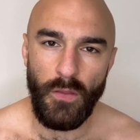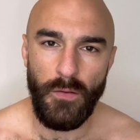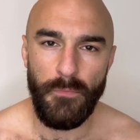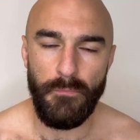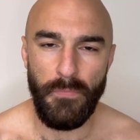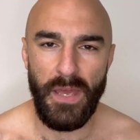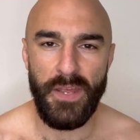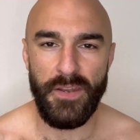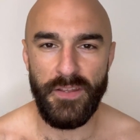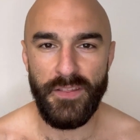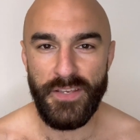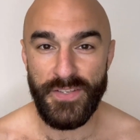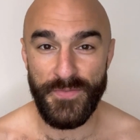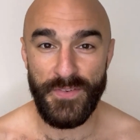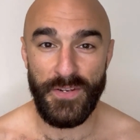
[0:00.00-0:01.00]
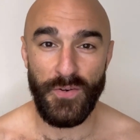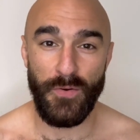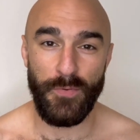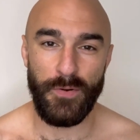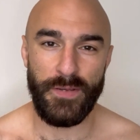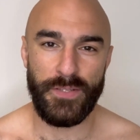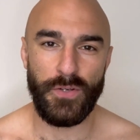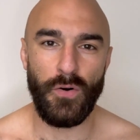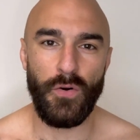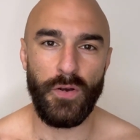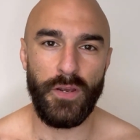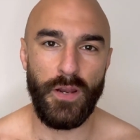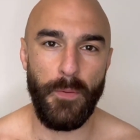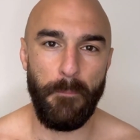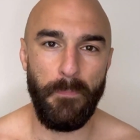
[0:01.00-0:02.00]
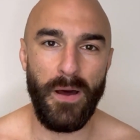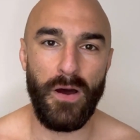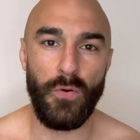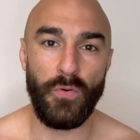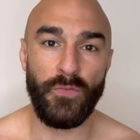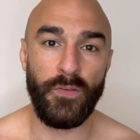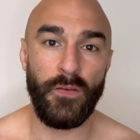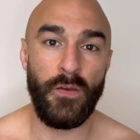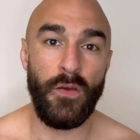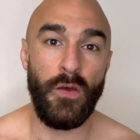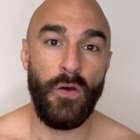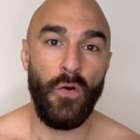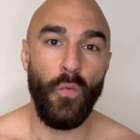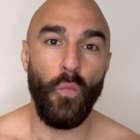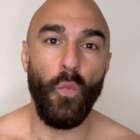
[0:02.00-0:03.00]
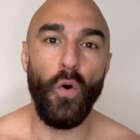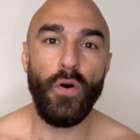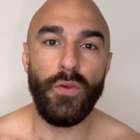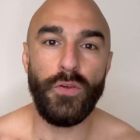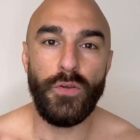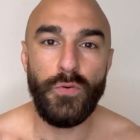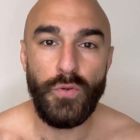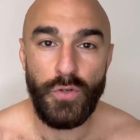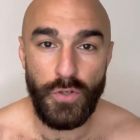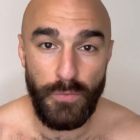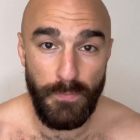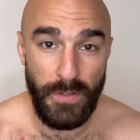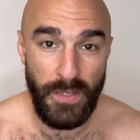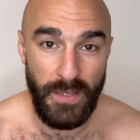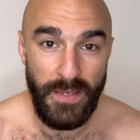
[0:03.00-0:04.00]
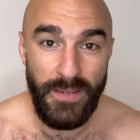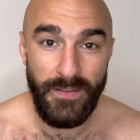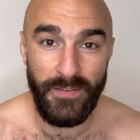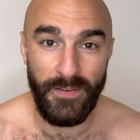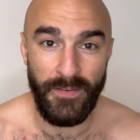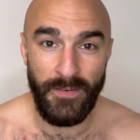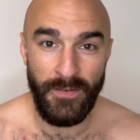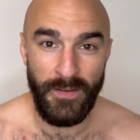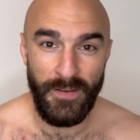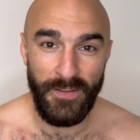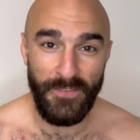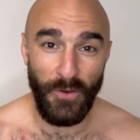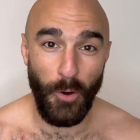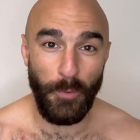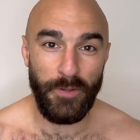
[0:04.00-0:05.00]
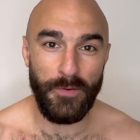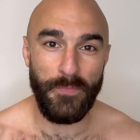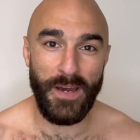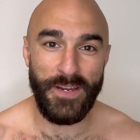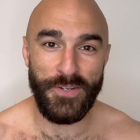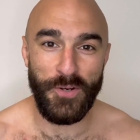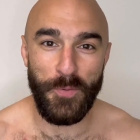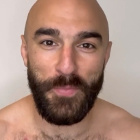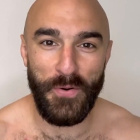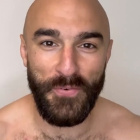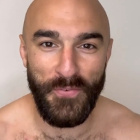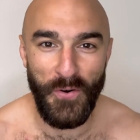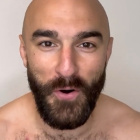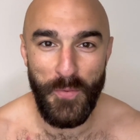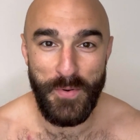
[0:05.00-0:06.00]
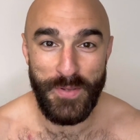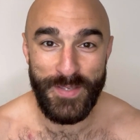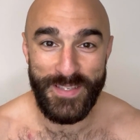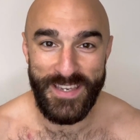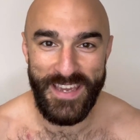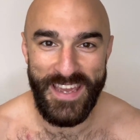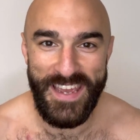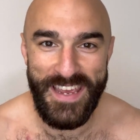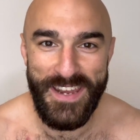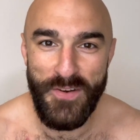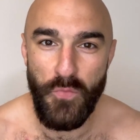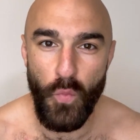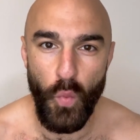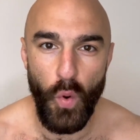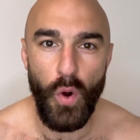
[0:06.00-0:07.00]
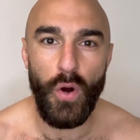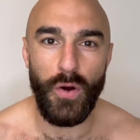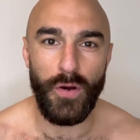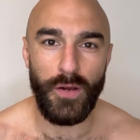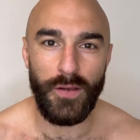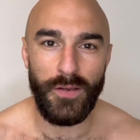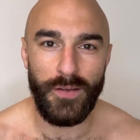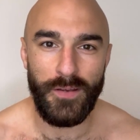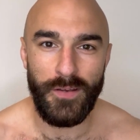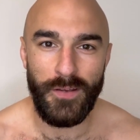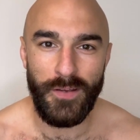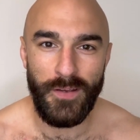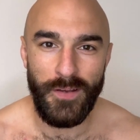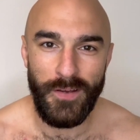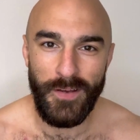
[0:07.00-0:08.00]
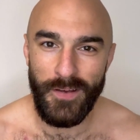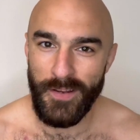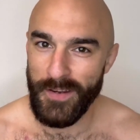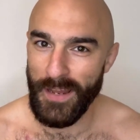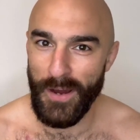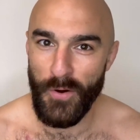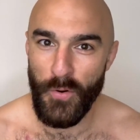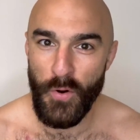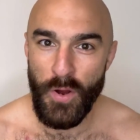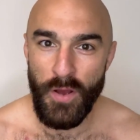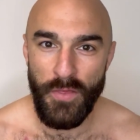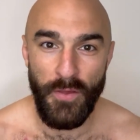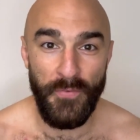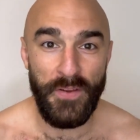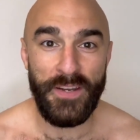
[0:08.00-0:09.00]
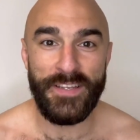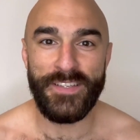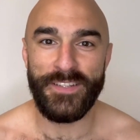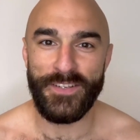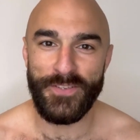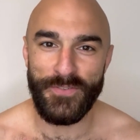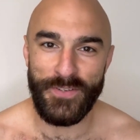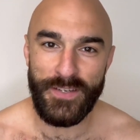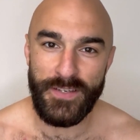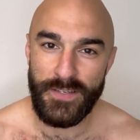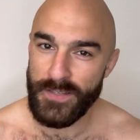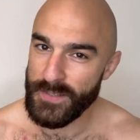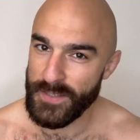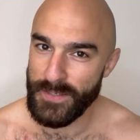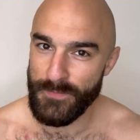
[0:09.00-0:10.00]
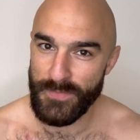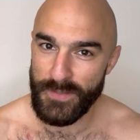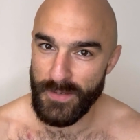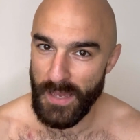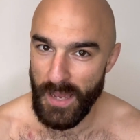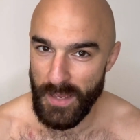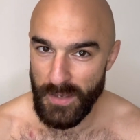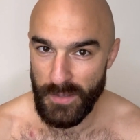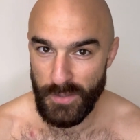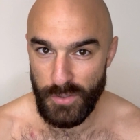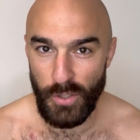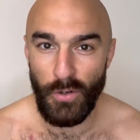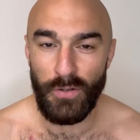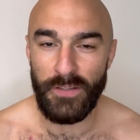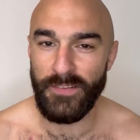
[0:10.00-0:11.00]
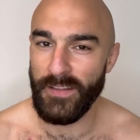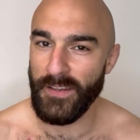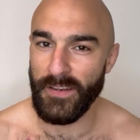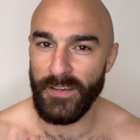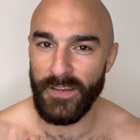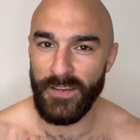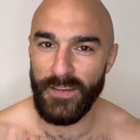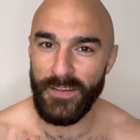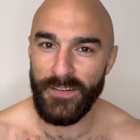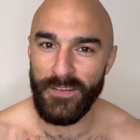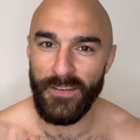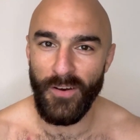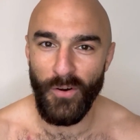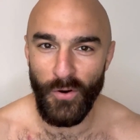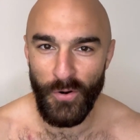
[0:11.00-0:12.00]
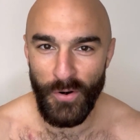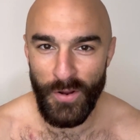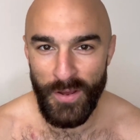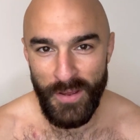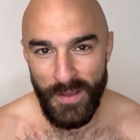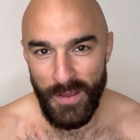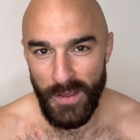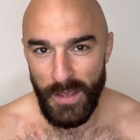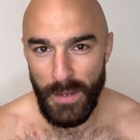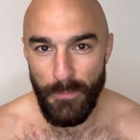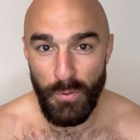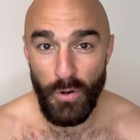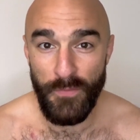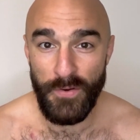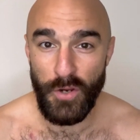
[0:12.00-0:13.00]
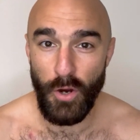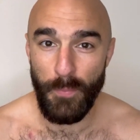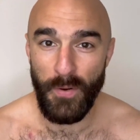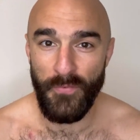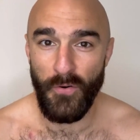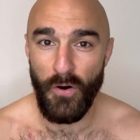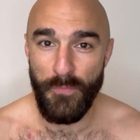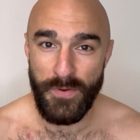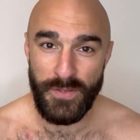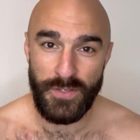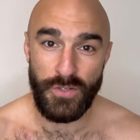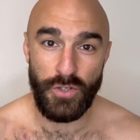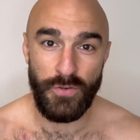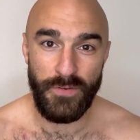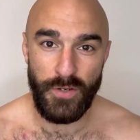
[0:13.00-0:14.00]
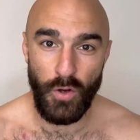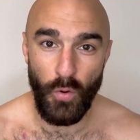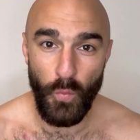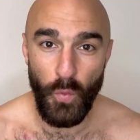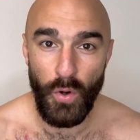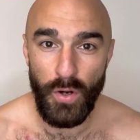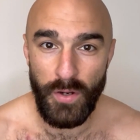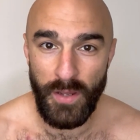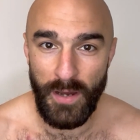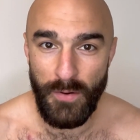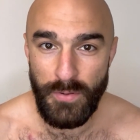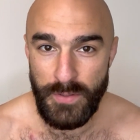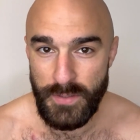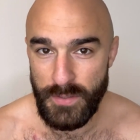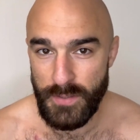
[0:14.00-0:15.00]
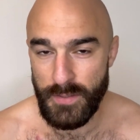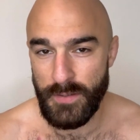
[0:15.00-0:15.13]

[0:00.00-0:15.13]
Men, in this video I'm going to be talking about what you should be eating to optimize your performance in work. Now, the fitness industry seems totally dedicated on improving your performance during your workouts